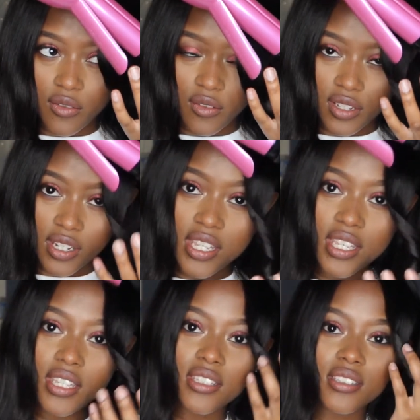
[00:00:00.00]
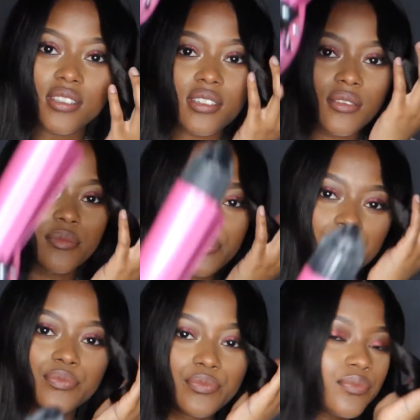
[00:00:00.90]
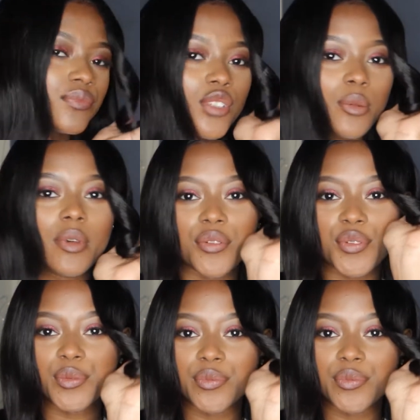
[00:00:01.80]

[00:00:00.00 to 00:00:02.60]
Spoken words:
Release. Do a bit of.